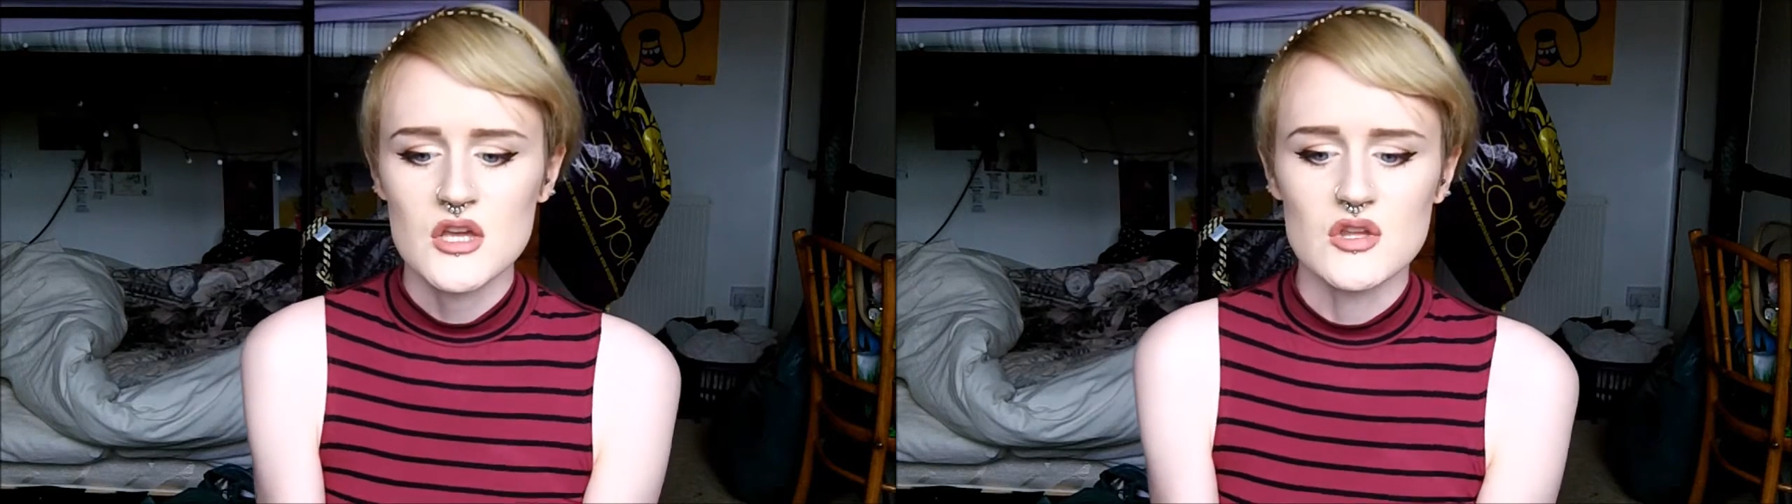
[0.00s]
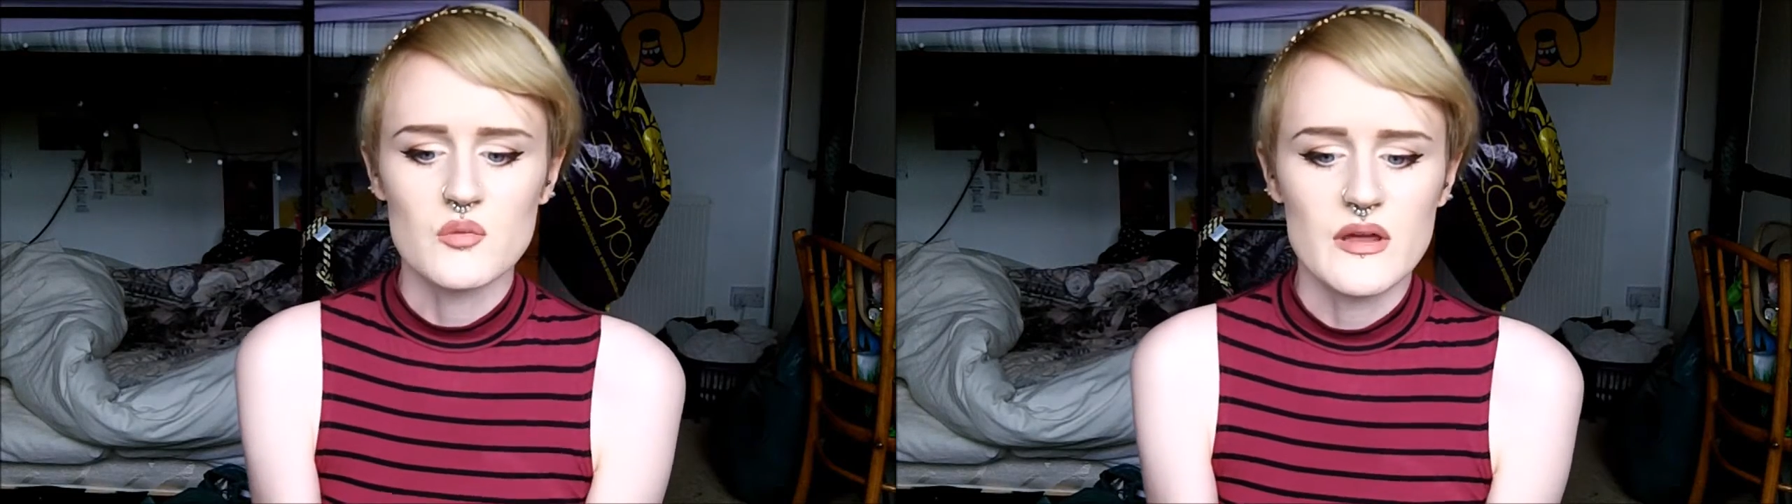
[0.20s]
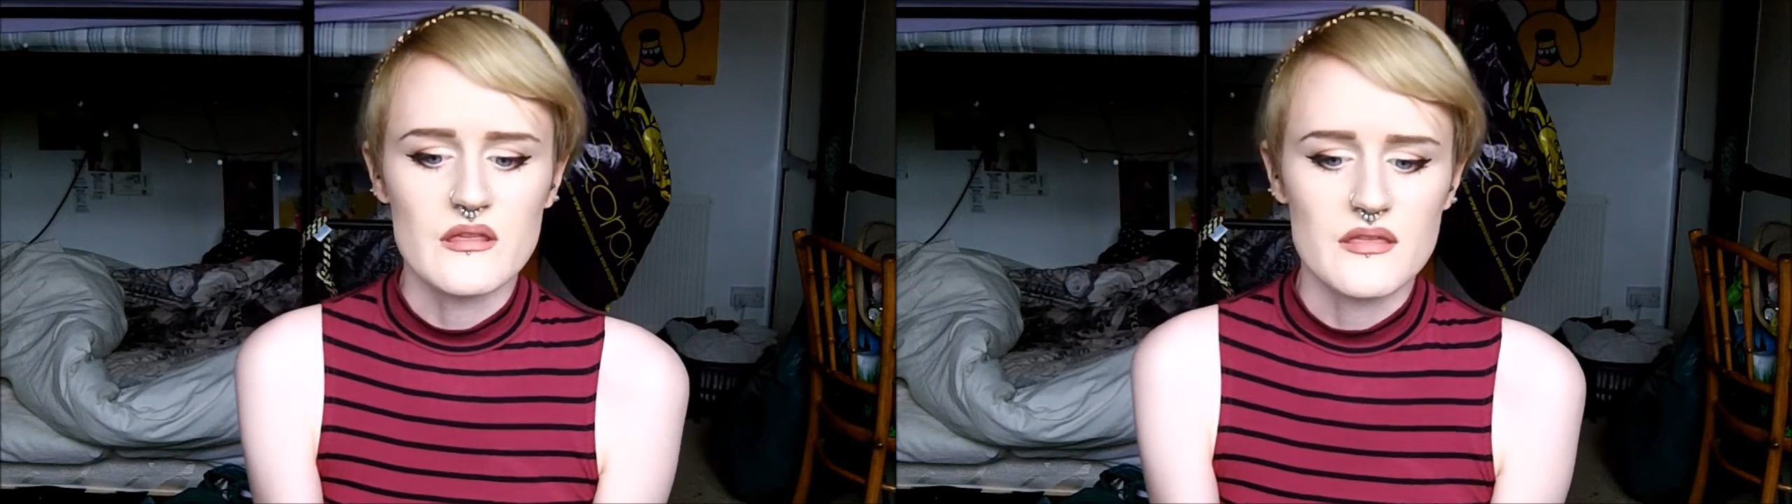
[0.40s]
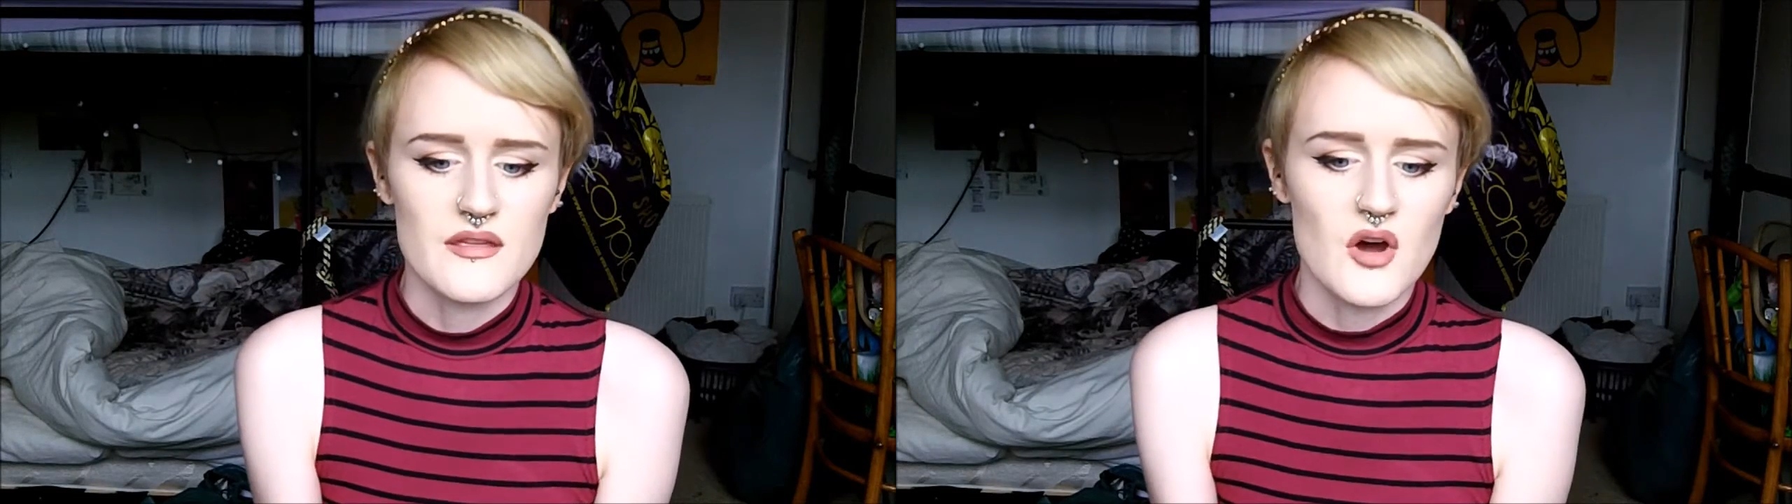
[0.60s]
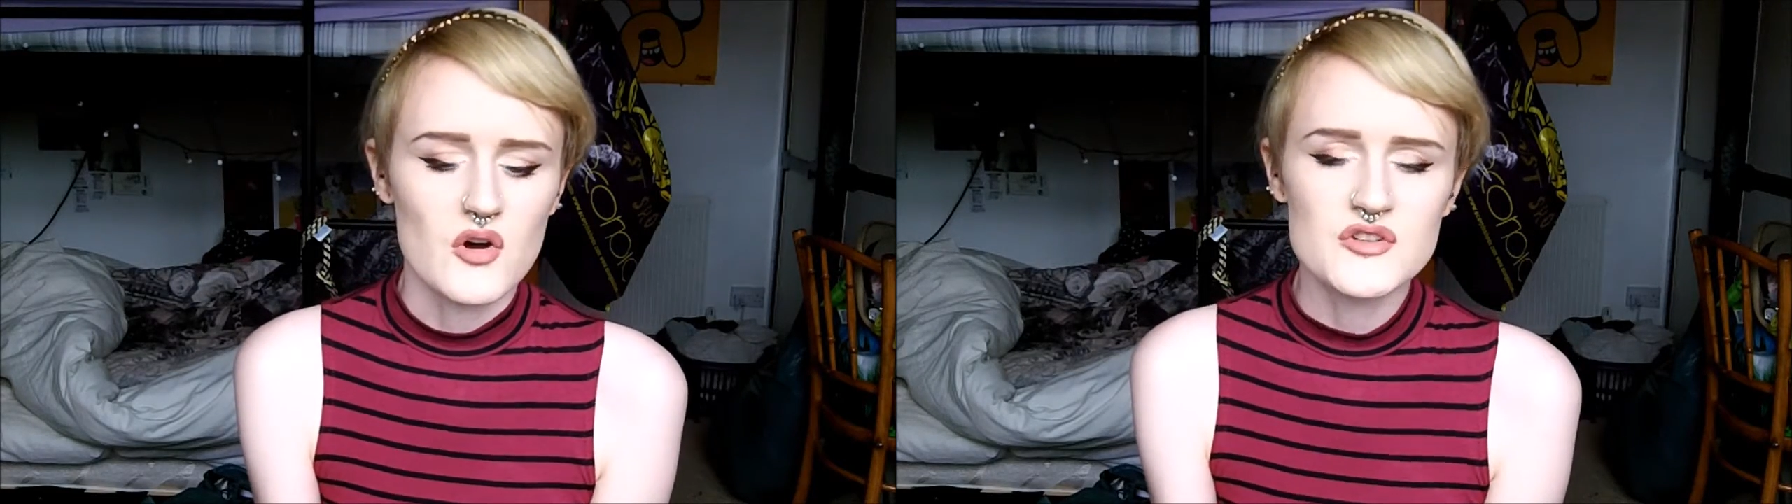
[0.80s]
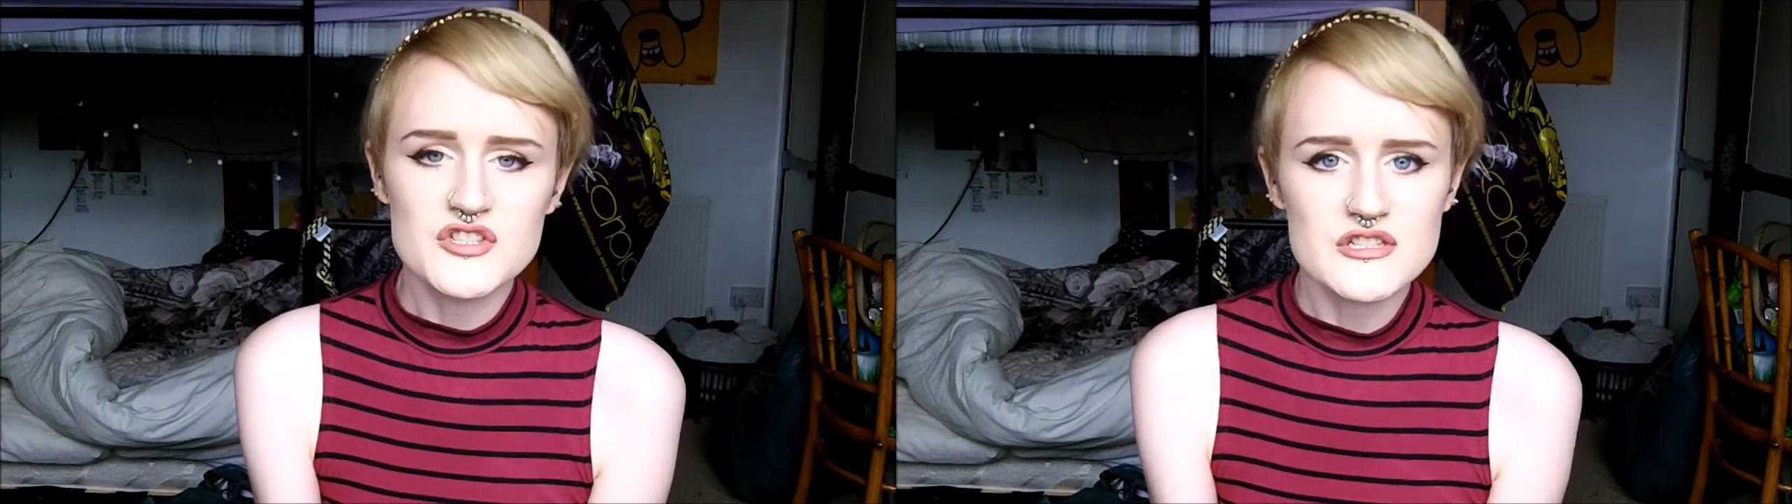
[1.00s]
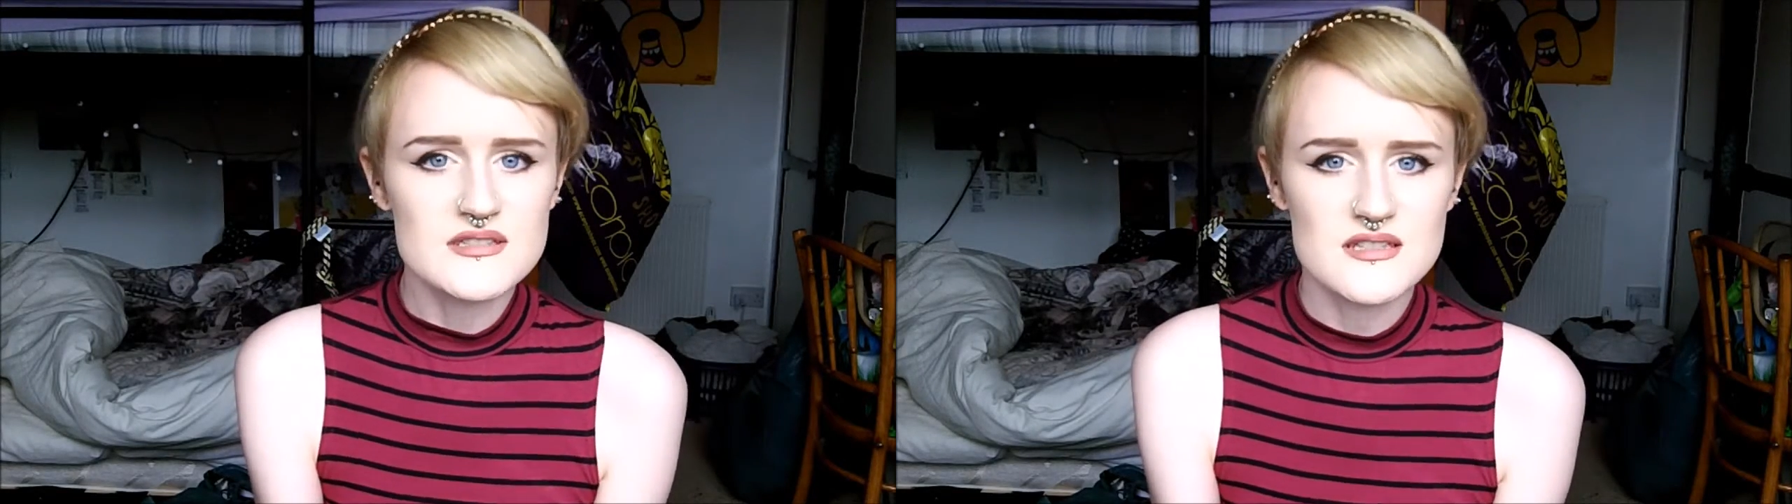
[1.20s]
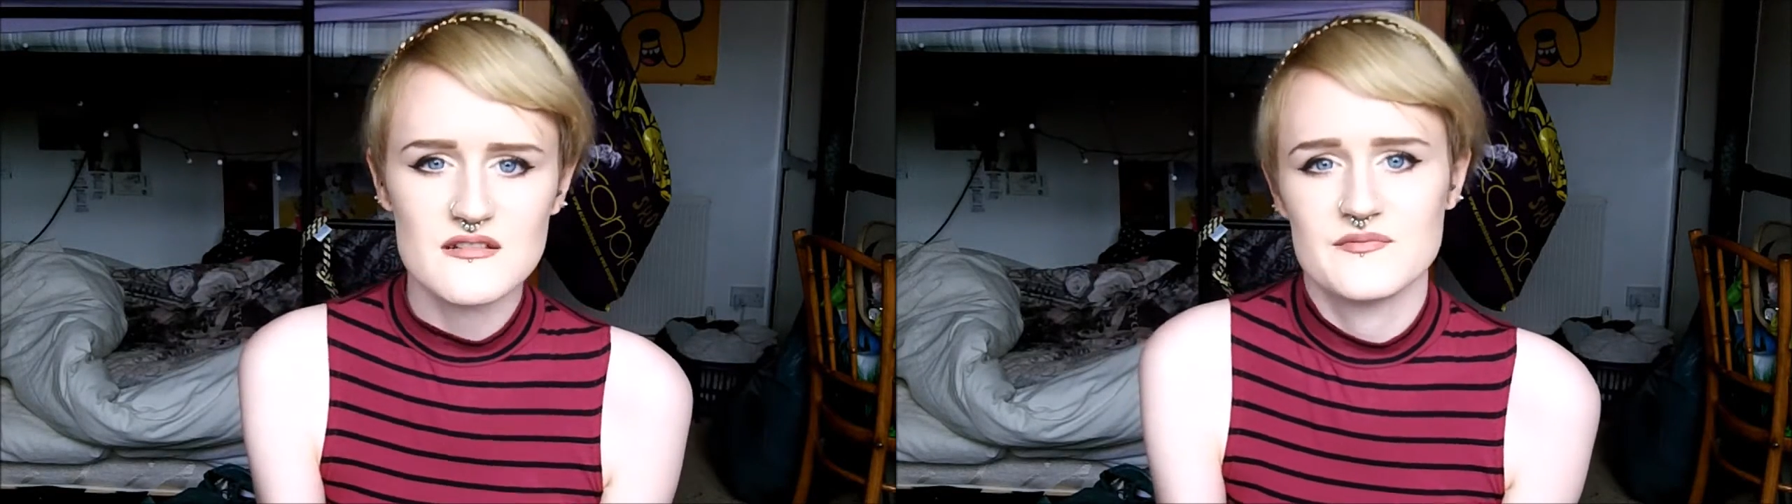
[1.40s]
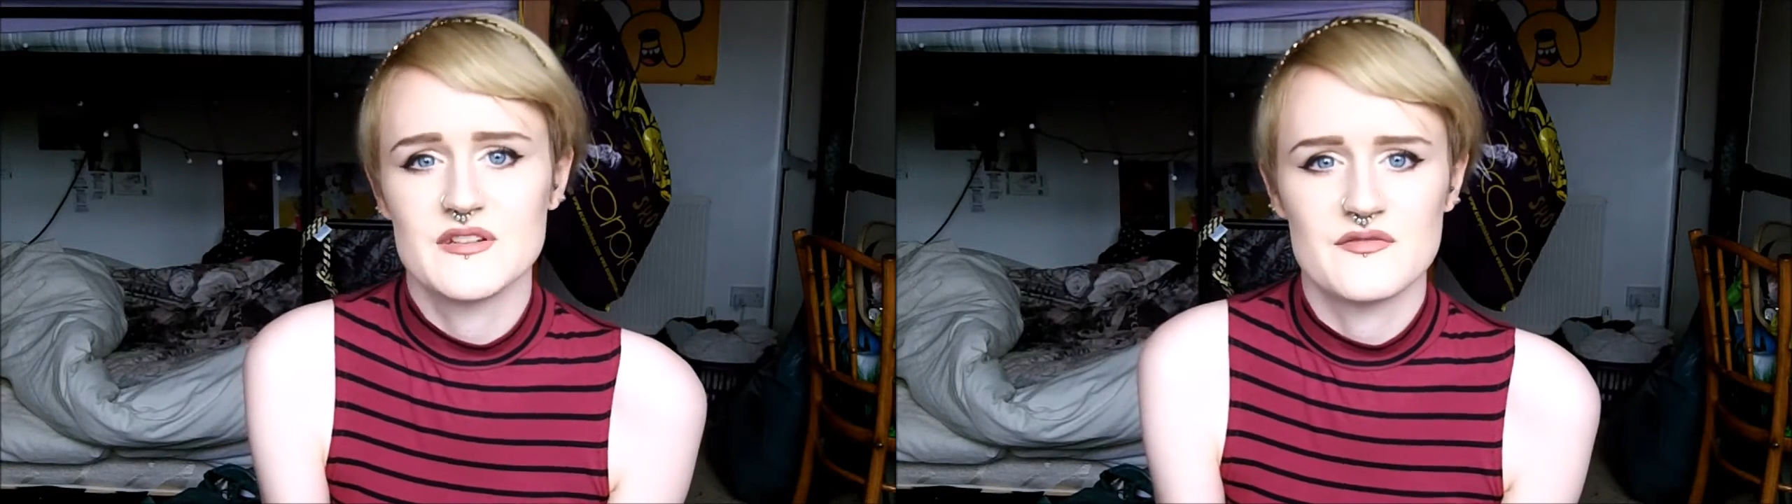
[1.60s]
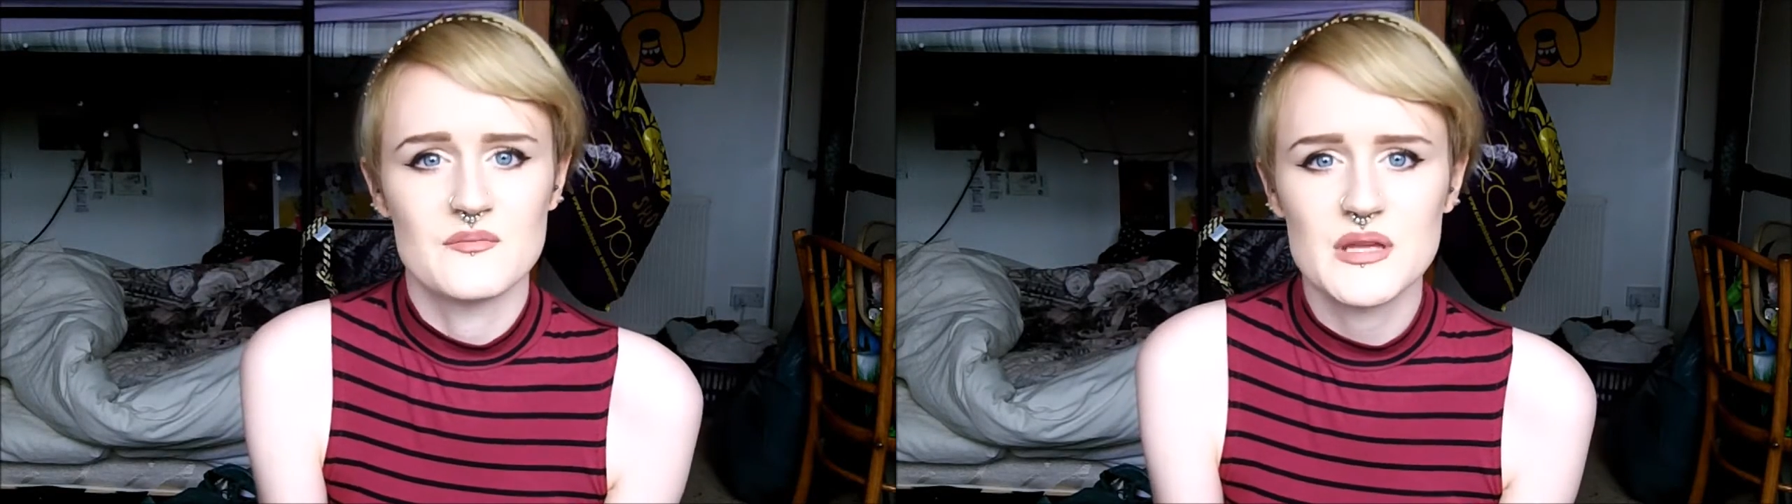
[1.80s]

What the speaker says: you're with hundreds of different